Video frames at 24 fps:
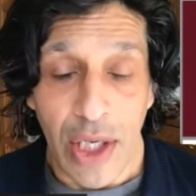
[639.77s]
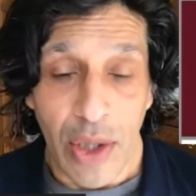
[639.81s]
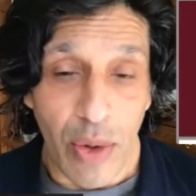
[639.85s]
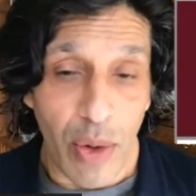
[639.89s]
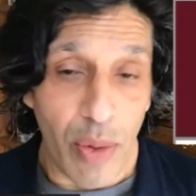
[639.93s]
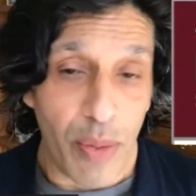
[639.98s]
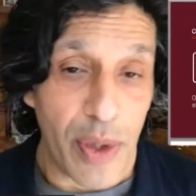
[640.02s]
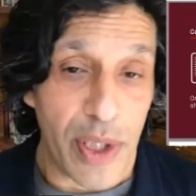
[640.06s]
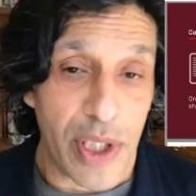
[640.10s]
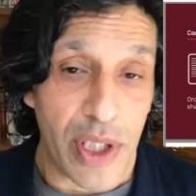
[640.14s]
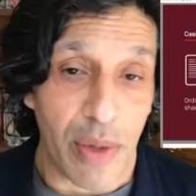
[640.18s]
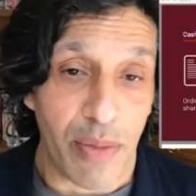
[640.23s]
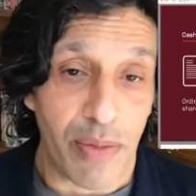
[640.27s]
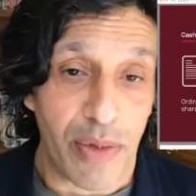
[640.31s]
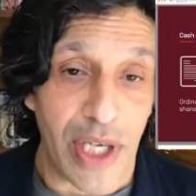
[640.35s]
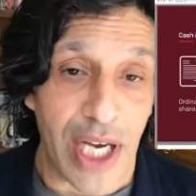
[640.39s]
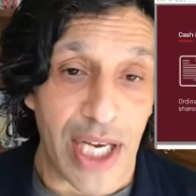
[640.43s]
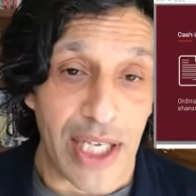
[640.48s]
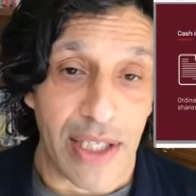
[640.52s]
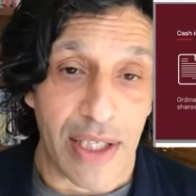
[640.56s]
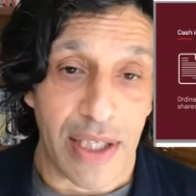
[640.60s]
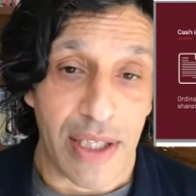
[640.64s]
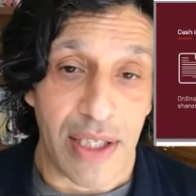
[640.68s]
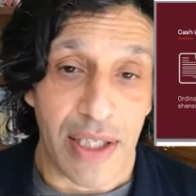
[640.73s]
will be
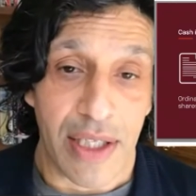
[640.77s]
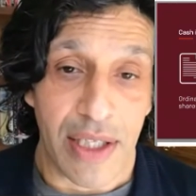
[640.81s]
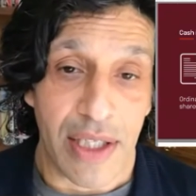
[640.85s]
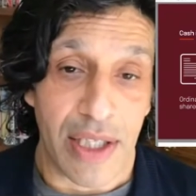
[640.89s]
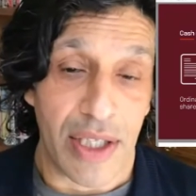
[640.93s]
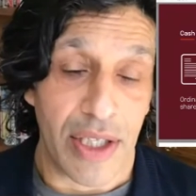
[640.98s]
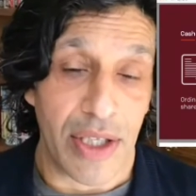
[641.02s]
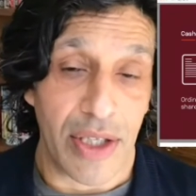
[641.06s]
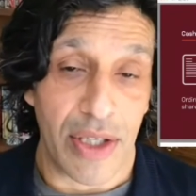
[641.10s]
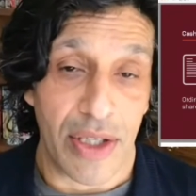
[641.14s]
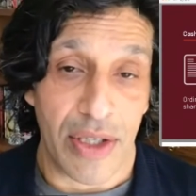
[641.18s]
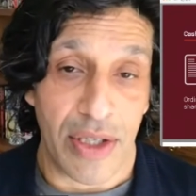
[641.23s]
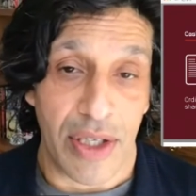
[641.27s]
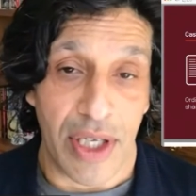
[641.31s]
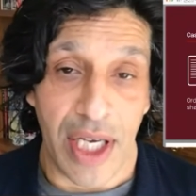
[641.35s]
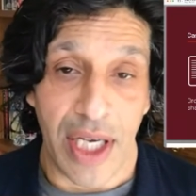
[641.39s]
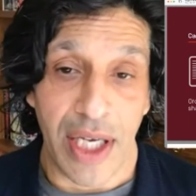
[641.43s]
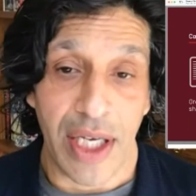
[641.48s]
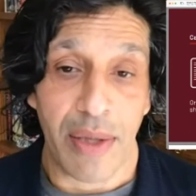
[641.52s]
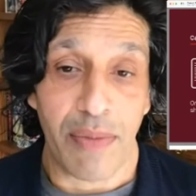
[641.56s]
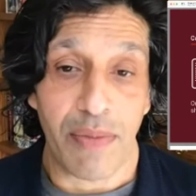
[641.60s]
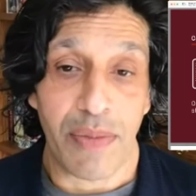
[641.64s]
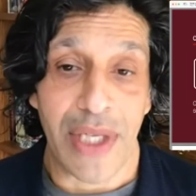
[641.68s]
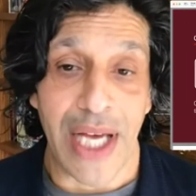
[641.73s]
subject to
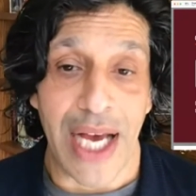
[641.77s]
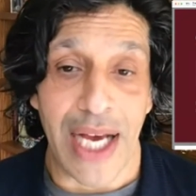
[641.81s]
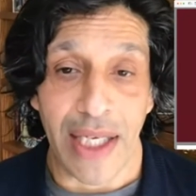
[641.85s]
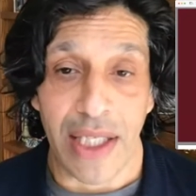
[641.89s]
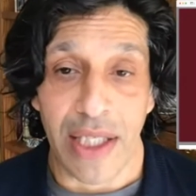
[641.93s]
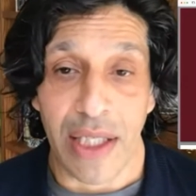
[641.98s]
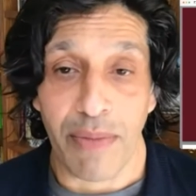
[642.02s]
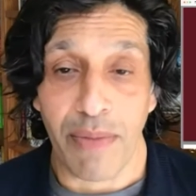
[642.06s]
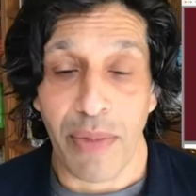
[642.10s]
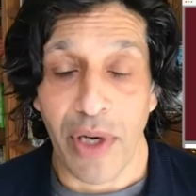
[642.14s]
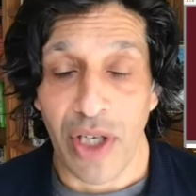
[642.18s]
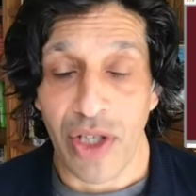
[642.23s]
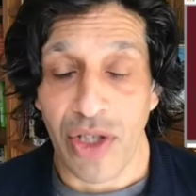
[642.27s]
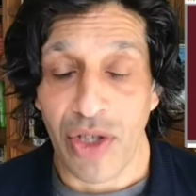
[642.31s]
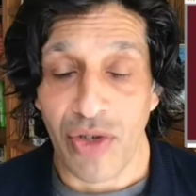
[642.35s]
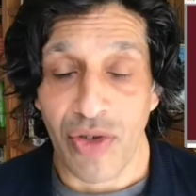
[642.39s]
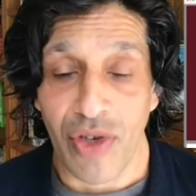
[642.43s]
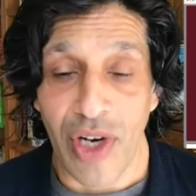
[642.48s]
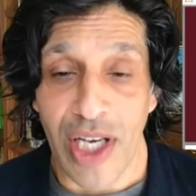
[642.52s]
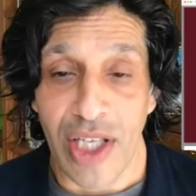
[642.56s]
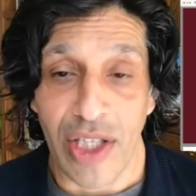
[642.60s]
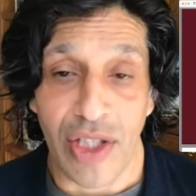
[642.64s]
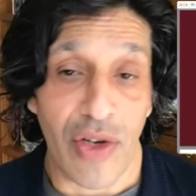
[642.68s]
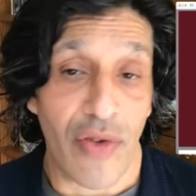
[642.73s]
income tax at marginal
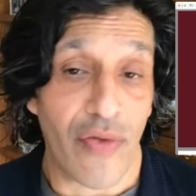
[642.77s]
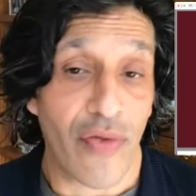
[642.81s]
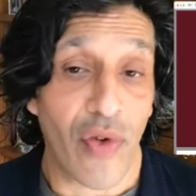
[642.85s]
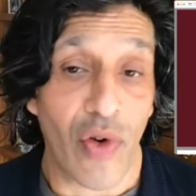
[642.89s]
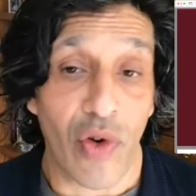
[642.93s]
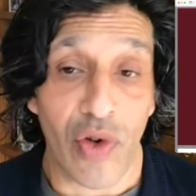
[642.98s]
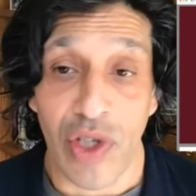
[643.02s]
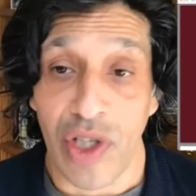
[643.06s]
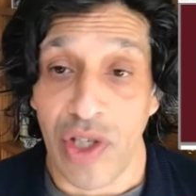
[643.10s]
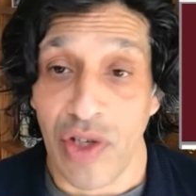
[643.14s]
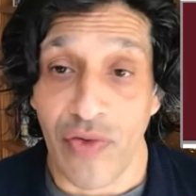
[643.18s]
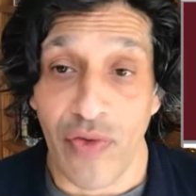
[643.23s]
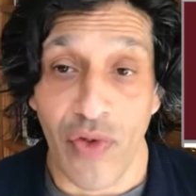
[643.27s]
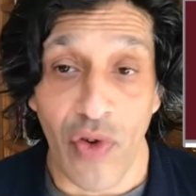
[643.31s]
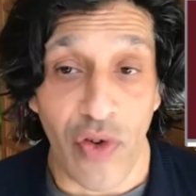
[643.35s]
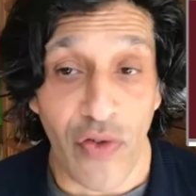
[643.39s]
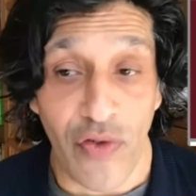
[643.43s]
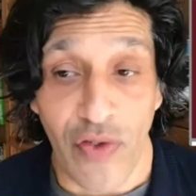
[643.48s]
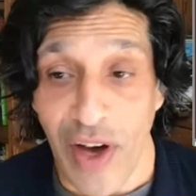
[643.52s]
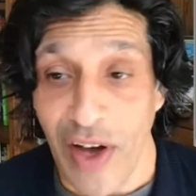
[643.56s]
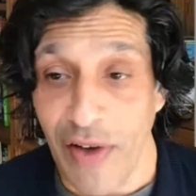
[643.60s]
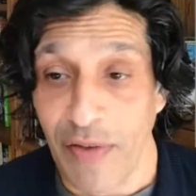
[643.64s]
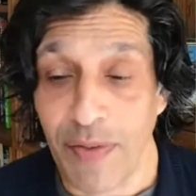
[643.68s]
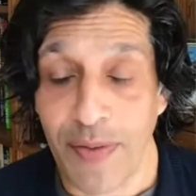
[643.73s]
rates of 40 to
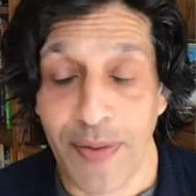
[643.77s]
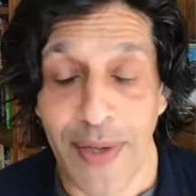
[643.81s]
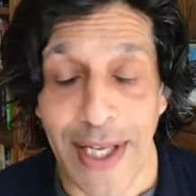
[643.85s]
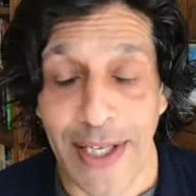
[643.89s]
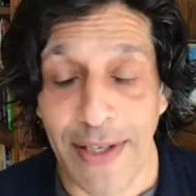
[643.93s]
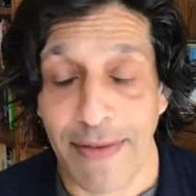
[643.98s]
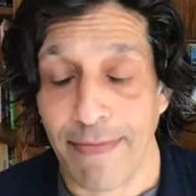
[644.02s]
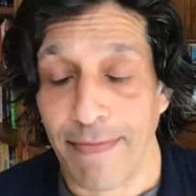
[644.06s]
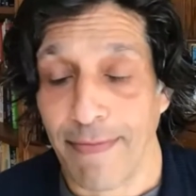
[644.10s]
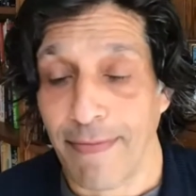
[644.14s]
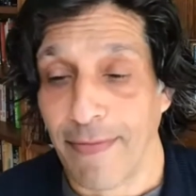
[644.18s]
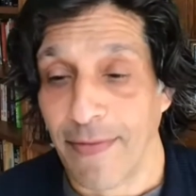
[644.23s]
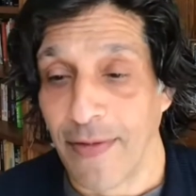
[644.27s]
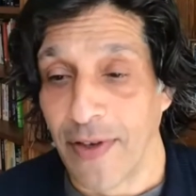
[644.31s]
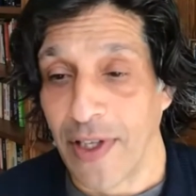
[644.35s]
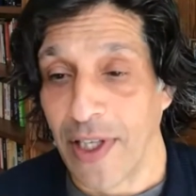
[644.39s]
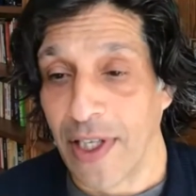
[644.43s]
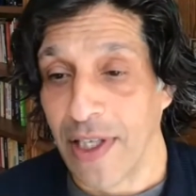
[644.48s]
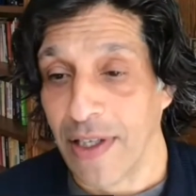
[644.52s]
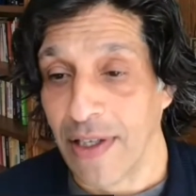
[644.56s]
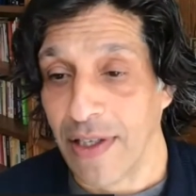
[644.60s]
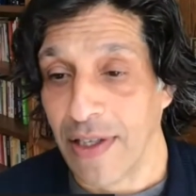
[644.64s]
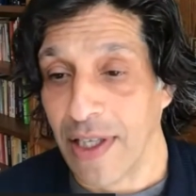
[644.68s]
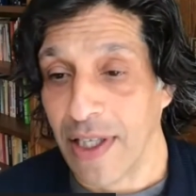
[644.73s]
45% for
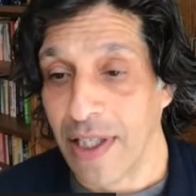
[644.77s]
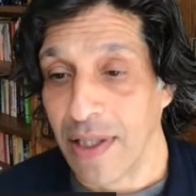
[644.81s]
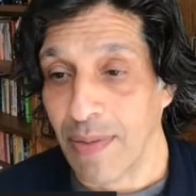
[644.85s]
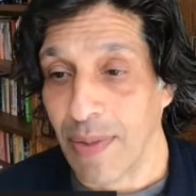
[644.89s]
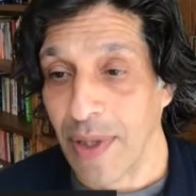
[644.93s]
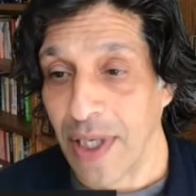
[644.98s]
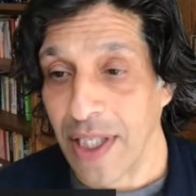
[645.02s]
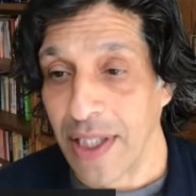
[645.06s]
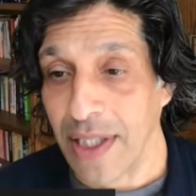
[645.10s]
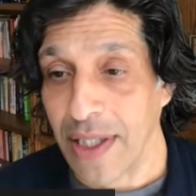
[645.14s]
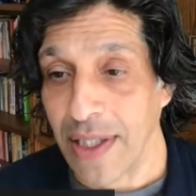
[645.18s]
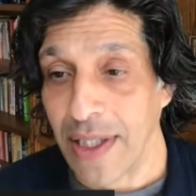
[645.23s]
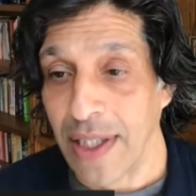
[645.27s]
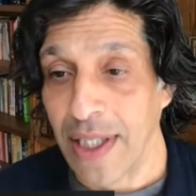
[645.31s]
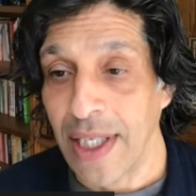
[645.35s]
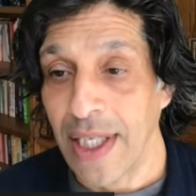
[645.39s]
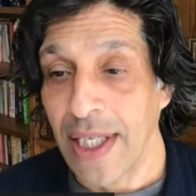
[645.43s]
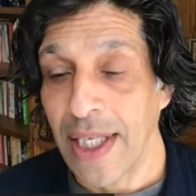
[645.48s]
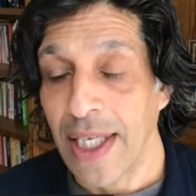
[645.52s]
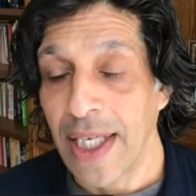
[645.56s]
this person.